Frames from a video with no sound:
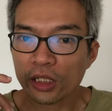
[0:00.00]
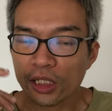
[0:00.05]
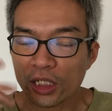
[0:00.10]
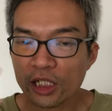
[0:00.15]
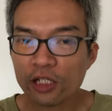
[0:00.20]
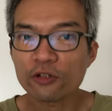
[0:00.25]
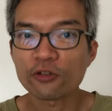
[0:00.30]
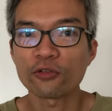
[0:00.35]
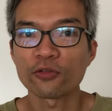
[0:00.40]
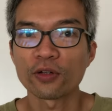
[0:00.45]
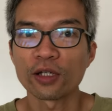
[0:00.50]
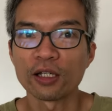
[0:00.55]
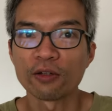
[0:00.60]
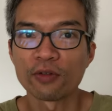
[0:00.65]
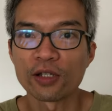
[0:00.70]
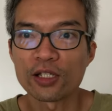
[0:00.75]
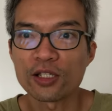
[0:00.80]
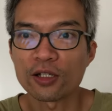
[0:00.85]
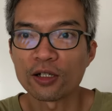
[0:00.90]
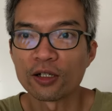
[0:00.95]
if
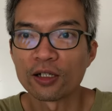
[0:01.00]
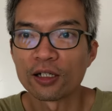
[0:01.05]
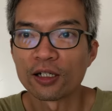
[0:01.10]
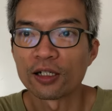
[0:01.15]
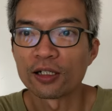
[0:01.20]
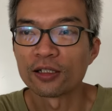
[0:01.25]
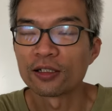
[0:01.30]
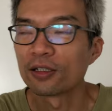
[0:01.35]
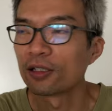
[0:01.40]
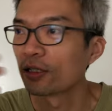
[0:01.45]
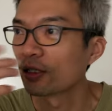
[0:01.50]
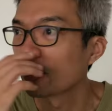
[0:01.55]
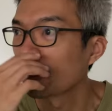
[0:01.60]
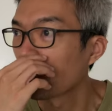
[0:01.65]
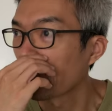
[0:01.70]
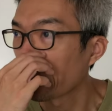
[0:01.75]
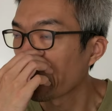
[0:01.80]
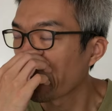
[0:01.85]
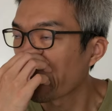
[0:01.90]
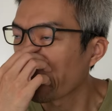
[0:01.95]
it's a
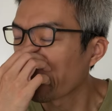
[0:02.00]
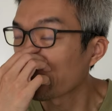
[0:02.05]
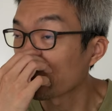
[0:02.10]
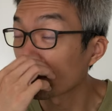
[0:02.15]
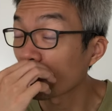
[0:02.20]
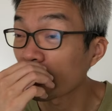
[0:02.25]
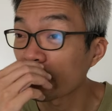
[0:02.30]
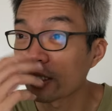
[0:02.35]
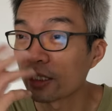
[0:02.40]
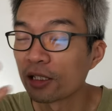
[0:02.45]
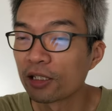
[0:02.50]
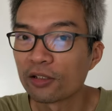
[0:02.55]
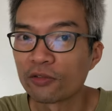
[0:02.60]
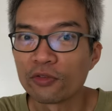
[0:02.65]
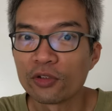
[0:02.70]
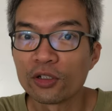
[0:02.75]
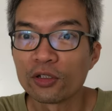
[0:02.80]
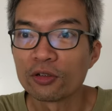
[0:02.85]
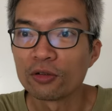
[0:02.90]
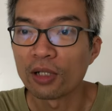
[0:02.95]
online
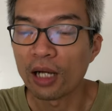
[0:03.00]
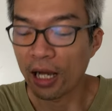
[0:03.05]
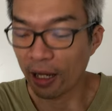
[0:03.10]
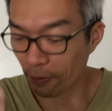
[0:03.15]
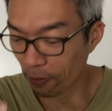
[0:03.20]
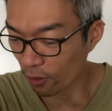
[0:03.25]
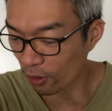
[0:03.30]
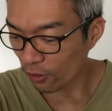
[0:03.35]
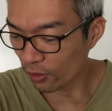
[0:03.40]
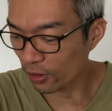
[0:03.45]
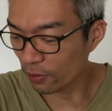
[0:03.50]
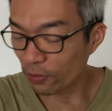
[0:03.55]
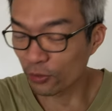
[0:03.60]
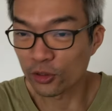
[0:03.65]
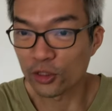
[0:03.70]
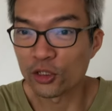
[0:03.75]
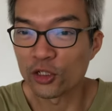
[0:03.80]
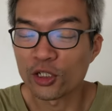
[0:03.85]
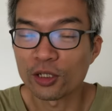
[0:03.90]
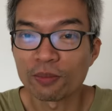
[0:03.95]
interview, I probably
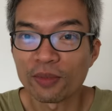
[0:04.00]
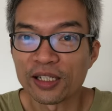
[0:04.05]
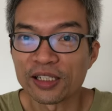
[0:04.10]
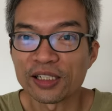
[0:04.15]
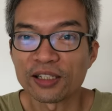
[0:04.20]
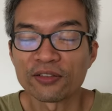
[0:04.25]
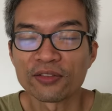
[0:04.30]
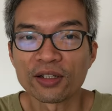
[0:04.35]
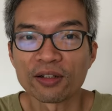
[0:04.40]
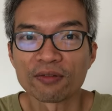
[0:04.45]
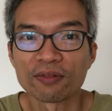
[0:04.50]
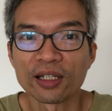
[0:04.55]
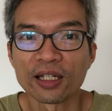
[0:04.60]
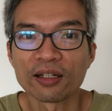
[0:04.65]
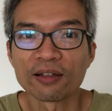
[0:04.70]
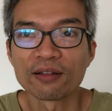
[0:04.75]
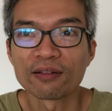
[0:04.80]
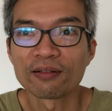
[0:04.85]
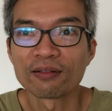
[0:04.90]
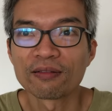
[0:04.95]
position myself down
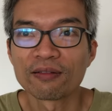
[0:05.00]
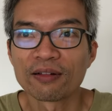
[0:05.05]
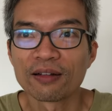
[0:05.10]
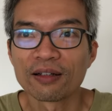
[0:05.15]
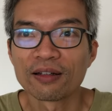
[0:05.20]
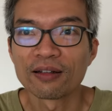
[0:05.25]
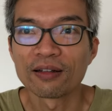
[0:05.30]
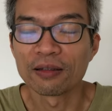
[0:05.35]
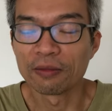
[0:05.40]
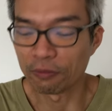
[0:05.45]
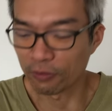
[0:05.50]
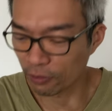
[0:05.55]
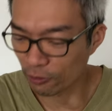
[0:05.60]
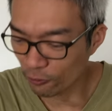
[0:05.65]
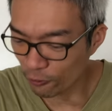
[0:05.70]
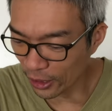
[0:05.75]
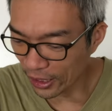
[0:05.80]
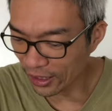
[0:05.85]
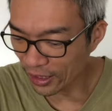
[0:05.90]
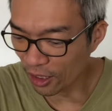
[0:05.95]
there.
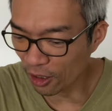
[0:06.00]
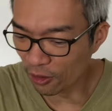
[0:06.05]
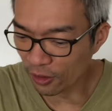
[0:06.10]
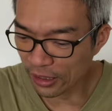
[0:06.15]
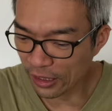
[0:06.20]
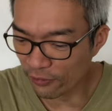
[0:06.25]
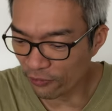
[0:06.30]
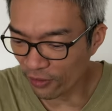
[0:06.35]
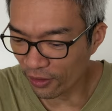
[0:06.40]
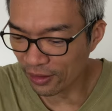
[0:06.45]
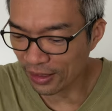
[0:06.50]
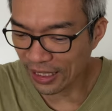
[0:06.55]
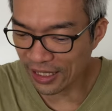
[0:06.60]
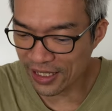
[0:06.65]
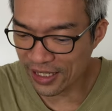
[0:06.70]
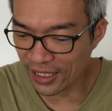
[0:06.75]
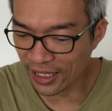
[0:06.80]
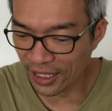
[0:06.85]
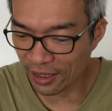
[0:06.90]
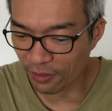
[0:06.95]
Right now, if let's
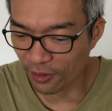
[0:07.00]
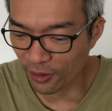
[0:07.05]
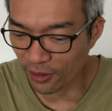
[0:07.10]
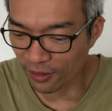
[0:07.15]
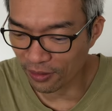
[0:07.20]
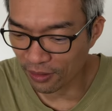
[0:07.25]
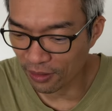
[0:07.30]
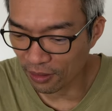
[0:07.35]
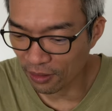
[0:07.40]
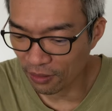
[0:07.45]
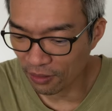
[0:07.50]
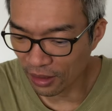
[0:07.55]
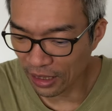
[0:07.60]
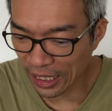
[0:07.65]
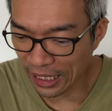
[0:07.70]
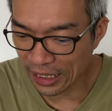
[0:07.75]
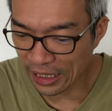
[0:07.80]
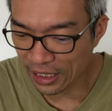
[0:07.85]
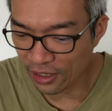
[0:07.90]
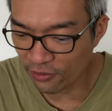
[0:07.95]
say I
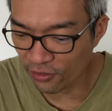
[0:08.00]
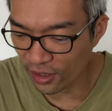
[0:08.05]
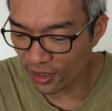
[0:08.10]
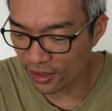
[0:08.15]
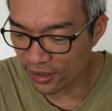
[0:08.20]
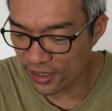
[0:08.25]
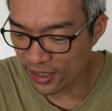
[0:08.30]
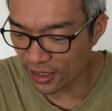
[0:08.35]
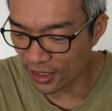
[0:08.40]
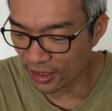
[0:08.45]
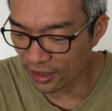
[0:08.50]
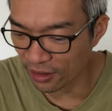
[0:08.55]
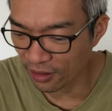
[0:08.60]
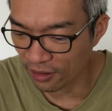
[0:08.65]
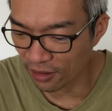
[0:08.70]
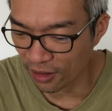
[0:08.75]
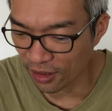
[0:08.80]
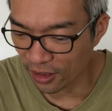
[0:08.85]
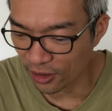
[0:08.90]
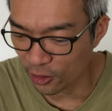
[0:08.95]
live inside
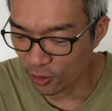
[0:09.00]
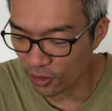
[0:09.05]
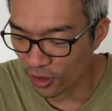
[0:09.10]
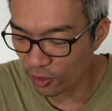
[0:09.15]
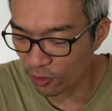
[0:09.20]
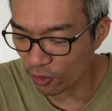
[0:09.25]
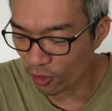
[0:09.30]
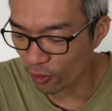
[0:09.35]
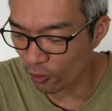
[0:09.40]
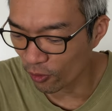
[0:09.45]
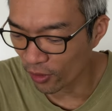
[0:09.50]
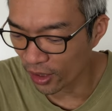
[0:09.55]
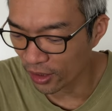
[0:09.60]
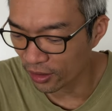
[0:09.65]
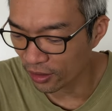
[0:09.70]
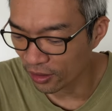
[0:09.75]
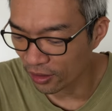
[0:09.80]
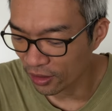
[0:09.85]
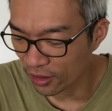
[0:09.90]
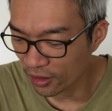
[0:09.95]
unit
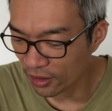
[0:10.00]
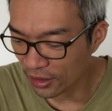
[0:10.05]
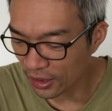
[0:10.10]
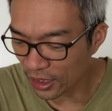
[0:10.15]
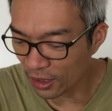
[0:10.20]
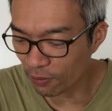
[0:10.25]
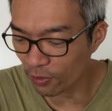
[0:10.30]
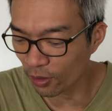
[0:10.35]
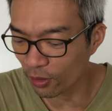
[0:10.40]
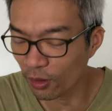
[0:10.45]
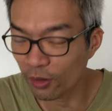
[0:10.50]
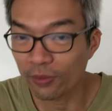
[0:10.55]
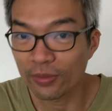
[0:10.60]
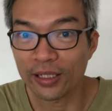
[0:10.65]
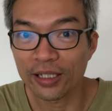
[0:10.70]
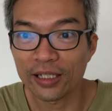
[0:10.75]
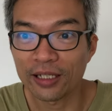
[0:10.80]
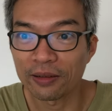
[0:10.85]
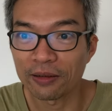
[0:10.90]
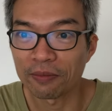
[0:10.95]
21, yeah,
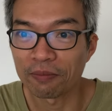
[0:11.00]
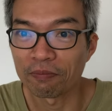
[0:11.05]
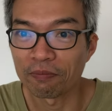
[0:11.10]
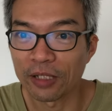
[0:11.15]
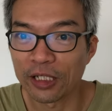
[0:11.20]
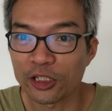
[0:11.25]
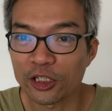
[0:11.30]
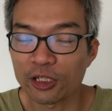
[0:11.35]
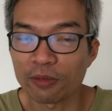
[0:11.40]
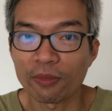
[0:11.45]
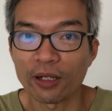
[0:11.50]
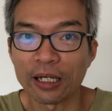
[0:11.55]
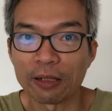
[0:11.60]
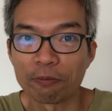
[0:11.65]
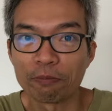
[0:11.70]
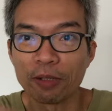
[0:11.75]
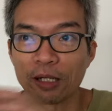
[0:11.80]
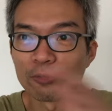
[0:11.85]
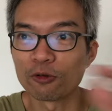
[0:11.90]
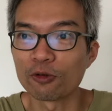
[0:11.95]
probably make sure my
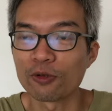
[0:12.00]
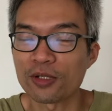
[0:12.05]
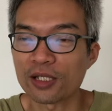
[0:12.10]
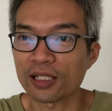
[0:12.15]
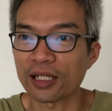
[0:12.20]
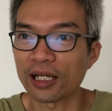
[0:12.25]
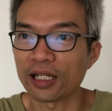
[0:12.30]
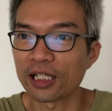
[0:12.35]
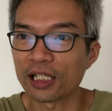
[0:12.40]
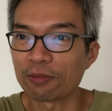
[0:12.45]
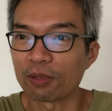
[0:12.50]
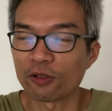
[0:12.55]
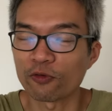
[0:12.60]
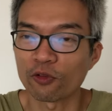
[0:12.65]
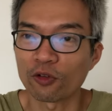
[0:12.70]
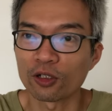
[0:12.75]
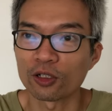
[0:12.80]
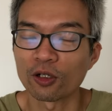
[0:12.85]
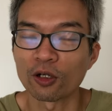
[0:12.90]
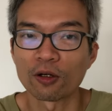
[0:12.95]
bedroom is tidy
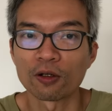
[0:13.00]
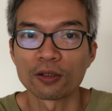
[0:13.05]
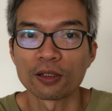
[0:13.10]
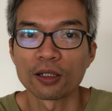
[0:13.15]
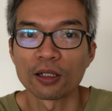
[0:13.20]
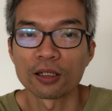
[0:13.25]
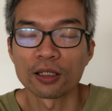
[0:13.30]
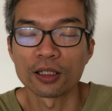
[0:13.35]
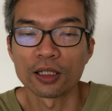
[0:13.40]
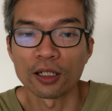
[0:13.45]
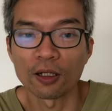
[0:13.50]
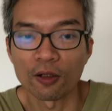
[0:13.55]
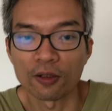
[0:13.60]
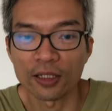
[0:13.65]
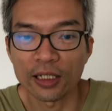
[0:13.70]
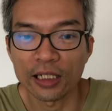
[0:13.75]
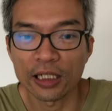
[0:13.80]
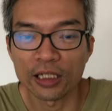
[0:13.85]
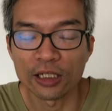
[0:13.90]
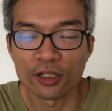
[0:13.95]
before the
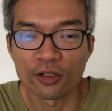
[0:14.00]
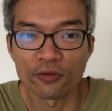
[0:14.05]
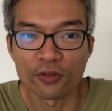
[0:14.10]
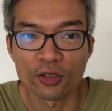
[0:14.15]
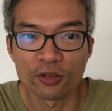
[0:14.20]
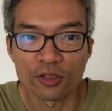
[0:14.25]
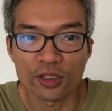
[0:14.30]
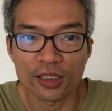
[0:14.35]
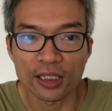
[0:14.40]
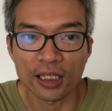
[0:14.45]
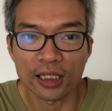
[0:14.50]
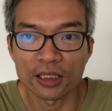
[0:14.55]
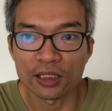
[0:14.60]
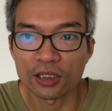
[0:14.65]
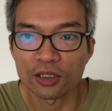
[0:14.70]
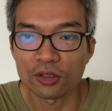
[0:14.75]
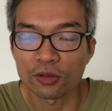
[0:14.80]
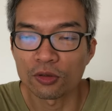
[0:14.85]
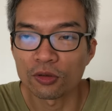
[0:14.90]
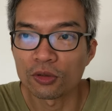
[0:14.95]
online interview starts.
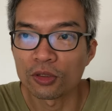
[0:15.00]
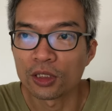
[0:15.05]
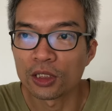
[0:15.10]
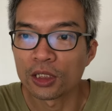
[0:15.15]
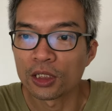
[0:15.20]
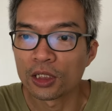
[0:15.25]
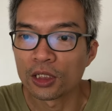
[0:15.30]
So